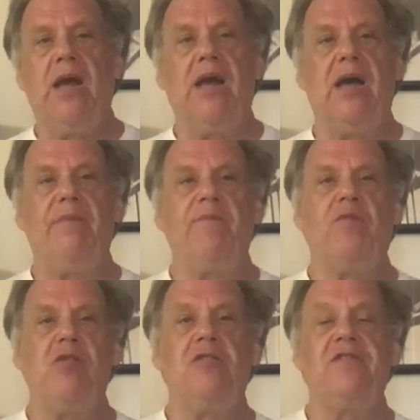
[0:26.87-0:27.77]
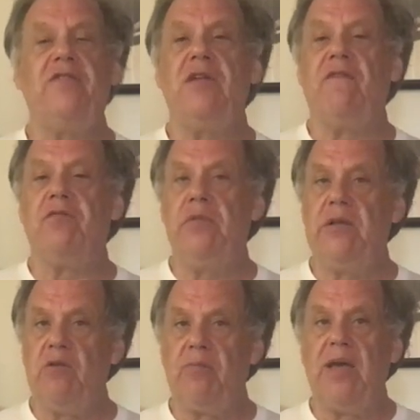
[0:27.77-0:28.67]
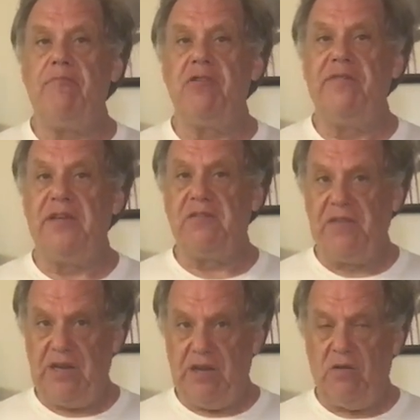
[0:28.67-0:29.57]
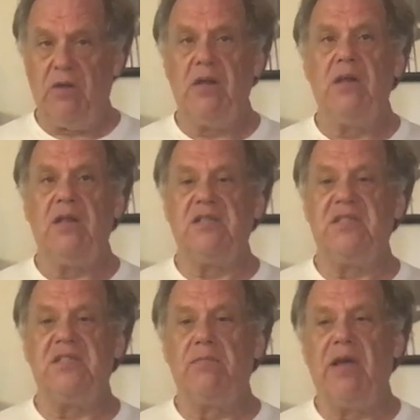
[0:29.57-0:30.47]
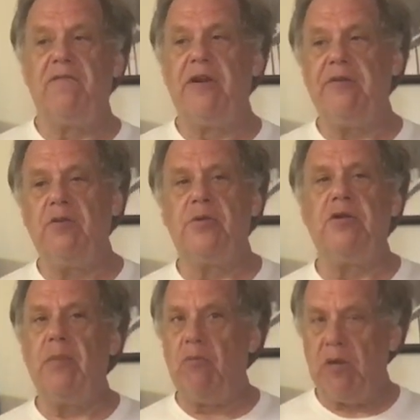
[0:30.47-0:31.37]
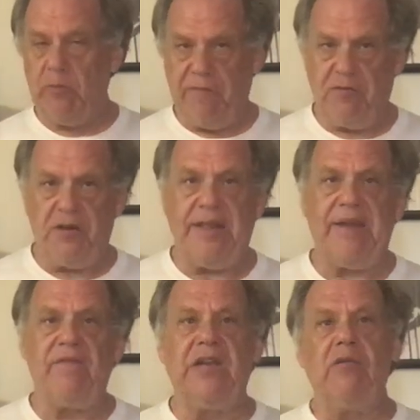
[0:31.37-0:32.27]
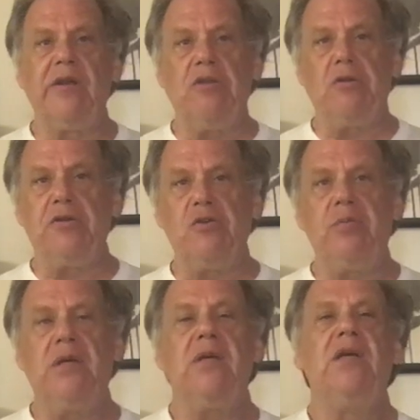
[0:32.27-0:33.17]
Um, for those of you not familiar with my previous video, the System by Freddie Gruber. You might want to refer to that video on YouTube.